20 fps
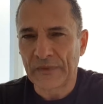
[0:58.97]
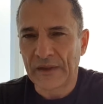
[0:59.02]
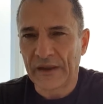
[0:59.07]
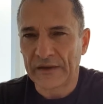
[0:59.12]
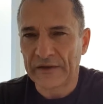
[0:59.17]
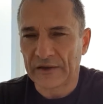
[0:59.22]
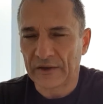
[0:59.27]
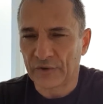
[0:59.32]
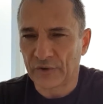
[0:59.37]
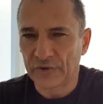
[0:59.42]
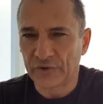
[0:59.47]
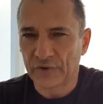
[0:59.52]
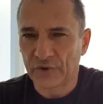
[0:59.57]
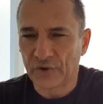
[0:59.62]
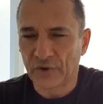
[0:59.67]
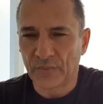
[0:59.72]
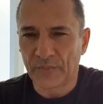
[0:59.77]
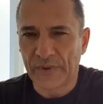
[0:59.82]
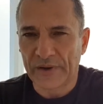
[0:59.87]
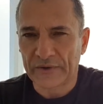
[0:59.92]
and you're going to
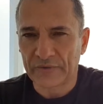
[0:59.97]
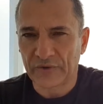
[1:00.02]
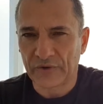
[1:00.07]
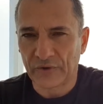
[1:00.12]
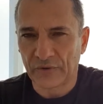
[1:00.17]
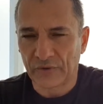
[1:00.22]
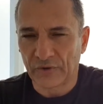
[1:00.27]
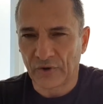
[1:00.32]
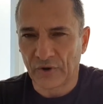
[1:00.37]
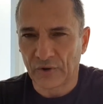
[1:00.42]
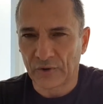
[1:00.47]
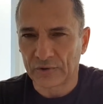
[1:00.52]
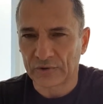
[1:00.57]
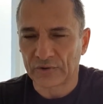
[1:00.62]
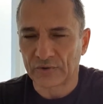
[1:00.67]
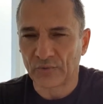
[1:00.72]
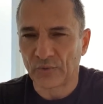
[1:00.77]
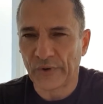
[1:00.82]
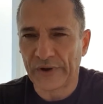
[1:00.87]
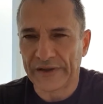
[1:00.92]
go back to your
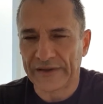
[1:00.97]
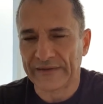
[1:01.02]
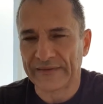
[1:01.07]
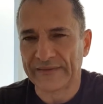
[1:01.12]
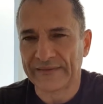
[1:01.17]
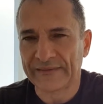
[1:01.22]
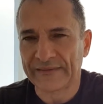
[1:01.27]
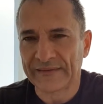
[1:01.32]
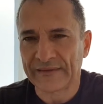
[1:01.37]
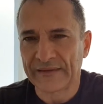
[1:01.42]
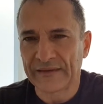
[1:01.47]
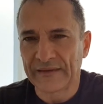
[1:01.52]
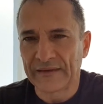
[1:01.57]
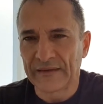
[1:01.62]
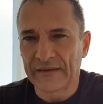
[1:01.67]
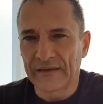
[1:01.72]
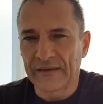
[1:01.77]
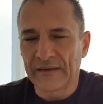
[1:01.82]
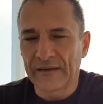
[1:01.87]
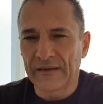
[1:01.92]
old ways.
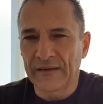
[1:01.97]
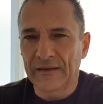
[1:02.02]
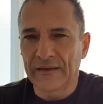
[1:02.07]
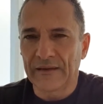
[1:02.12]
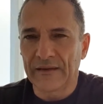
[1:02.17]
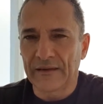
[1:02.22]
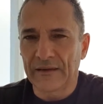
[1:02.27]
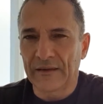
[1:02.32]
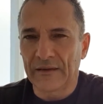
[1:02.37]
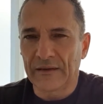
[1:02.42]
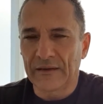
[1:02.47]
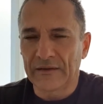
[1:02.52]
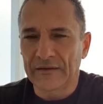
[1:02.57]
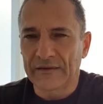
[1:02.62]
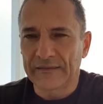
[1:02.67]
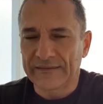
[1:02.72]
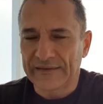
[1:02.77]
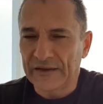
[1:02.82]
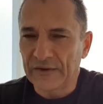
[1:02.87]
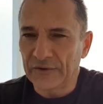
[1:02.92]
The
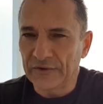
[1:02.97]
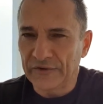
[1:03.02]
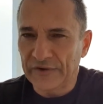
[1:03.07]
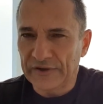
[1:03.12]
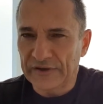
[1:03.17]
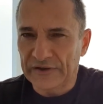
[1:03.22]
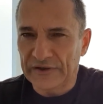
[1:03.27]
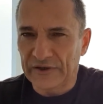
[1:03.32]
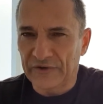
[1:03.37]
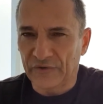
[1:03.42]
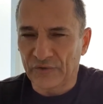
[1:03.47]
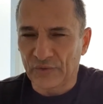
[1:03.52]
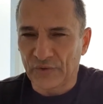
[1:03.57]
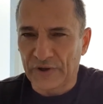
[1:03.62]
second thing that needs to